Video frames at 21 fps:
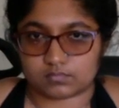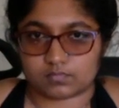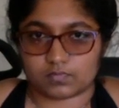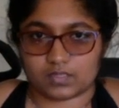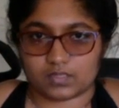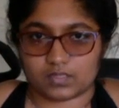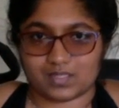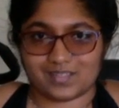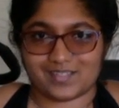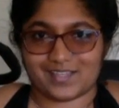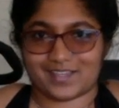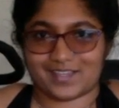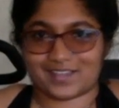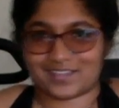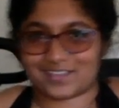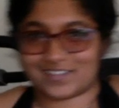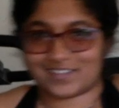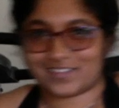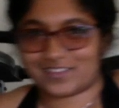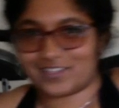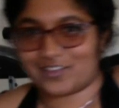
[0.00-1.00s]
and taking
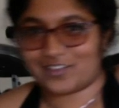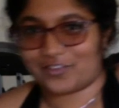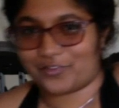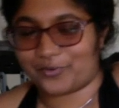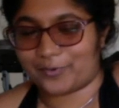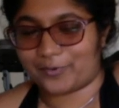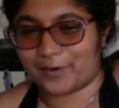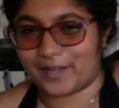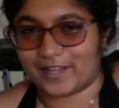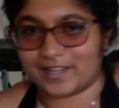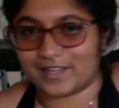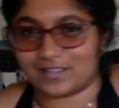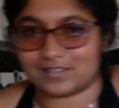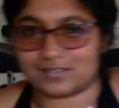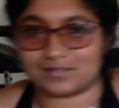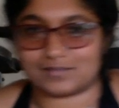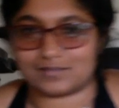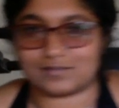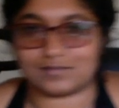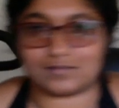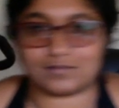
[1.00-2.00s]
it the other way.
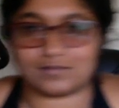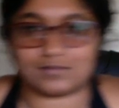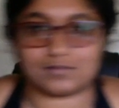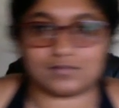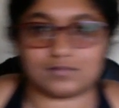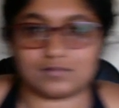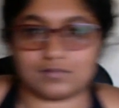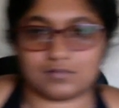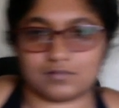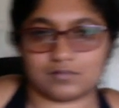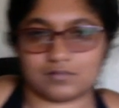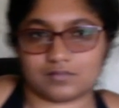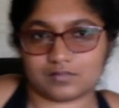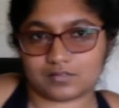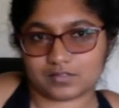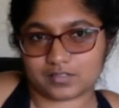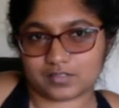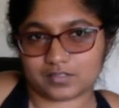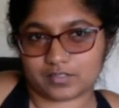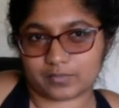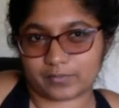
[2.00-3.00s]

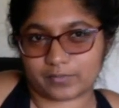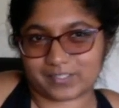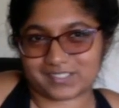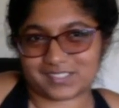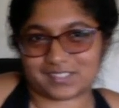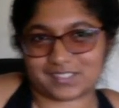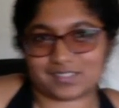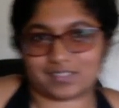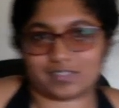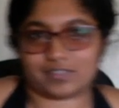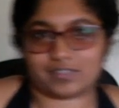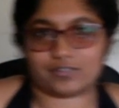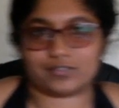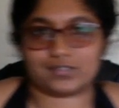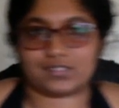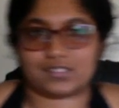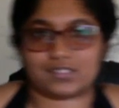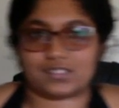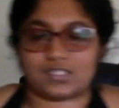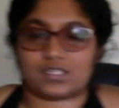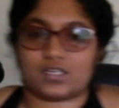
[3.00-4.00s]
So we're just
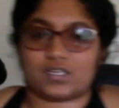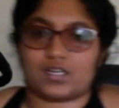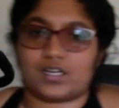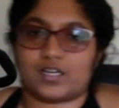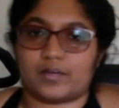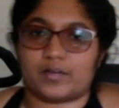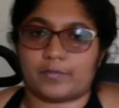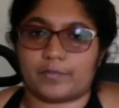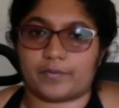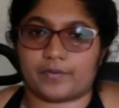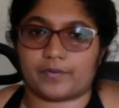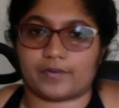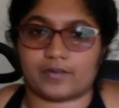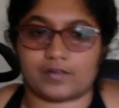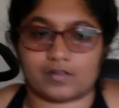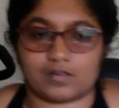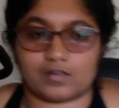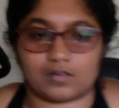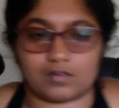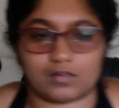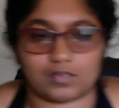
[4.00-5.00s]
loosening up
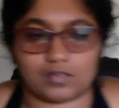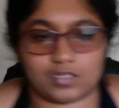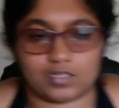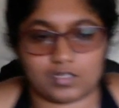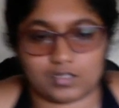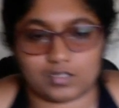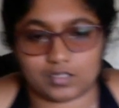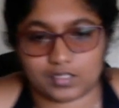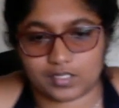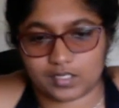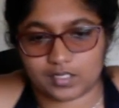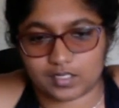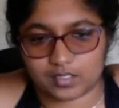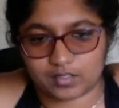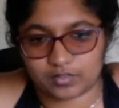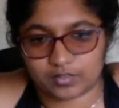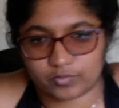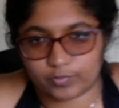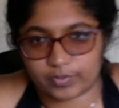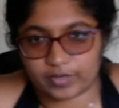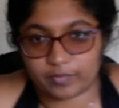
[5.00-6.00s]
a
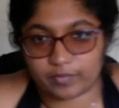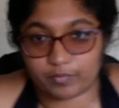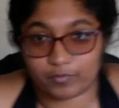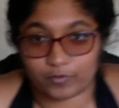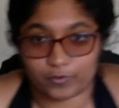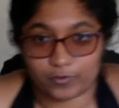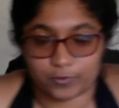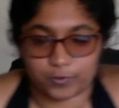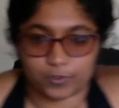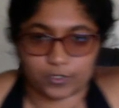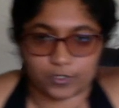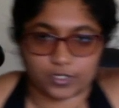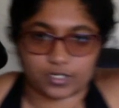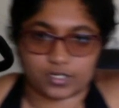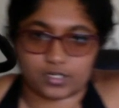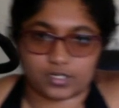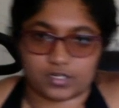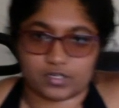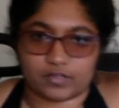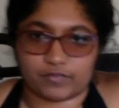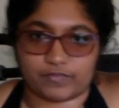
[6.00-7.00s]
little bit more
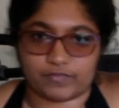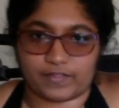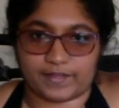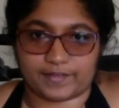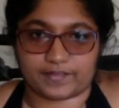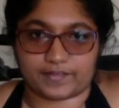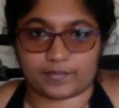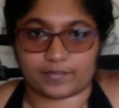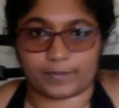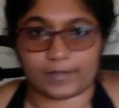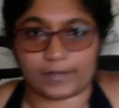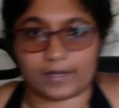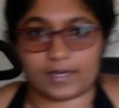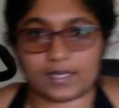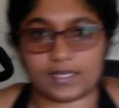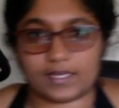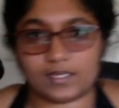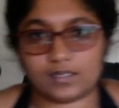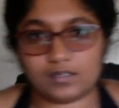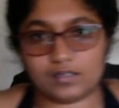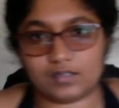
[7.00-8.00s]
of that
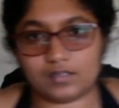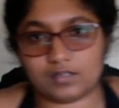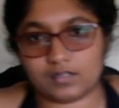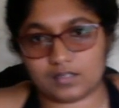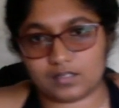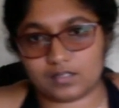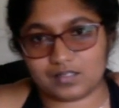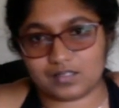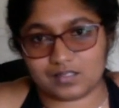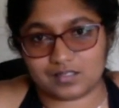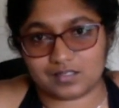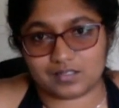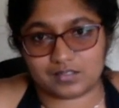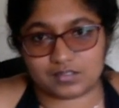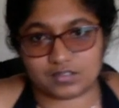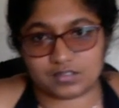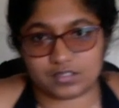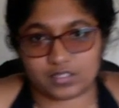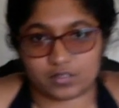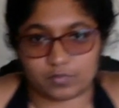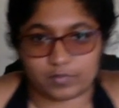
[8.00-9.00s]
spine. It's a
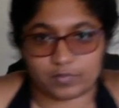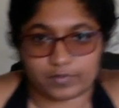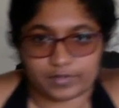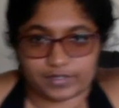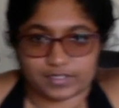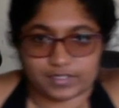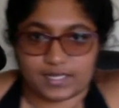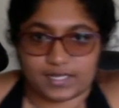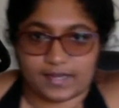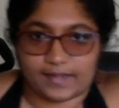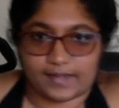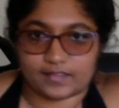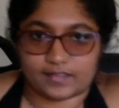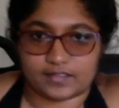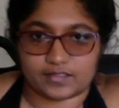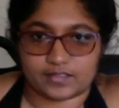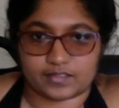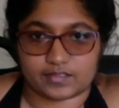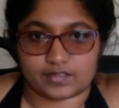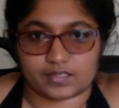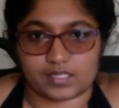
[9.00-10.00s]
little more
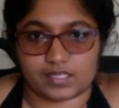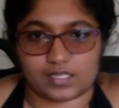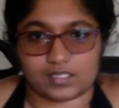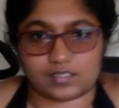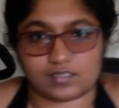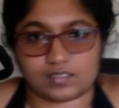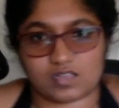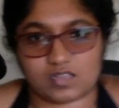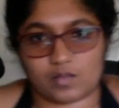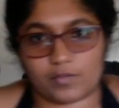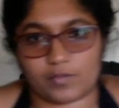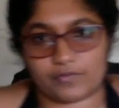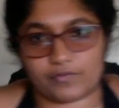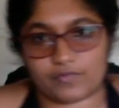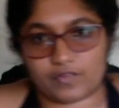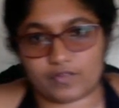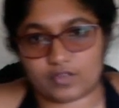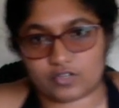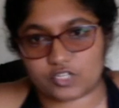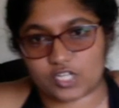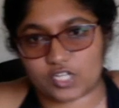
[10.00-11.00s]
intense than some of
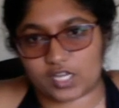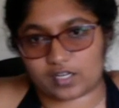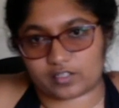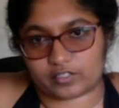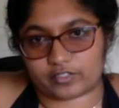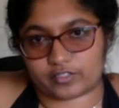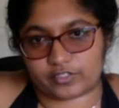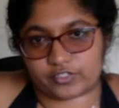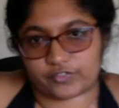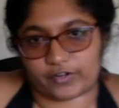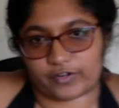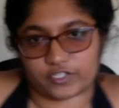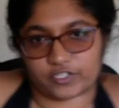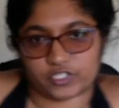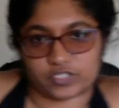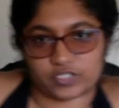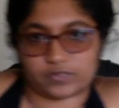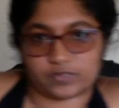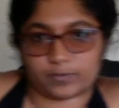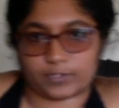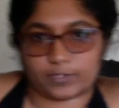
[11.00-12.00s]
the gentler
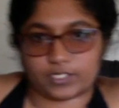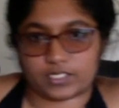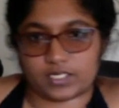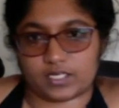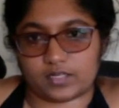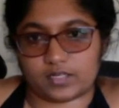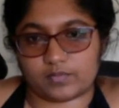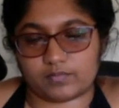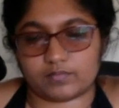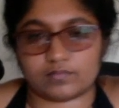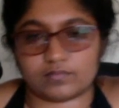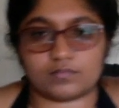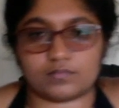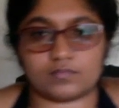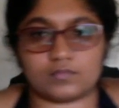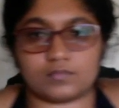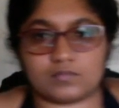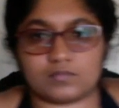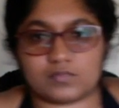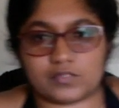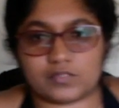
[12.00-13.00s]
stretches we did.
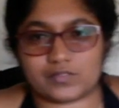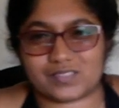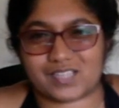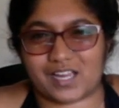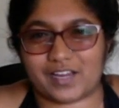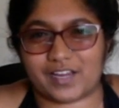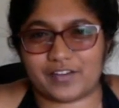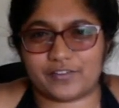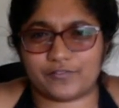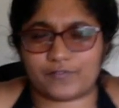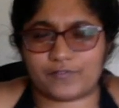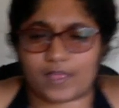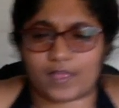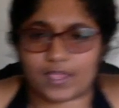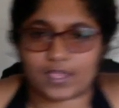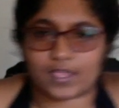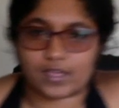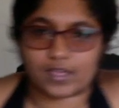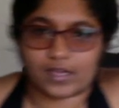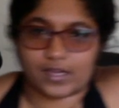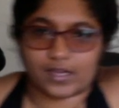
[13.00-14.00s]
So it's kind of
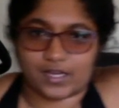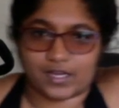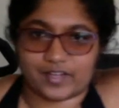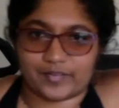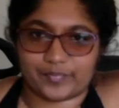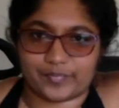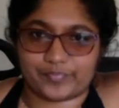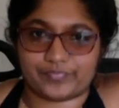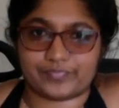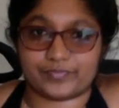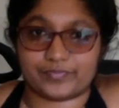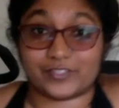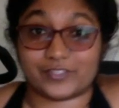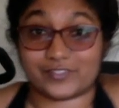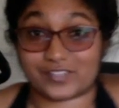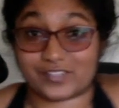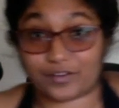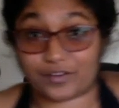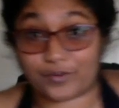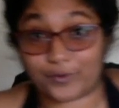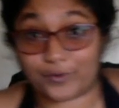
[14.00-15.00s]
like
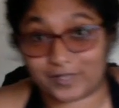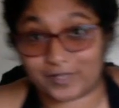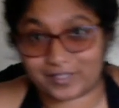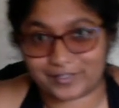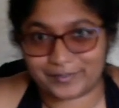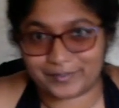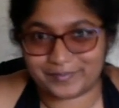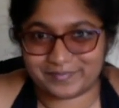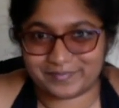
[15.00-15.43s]
using a hula hoop.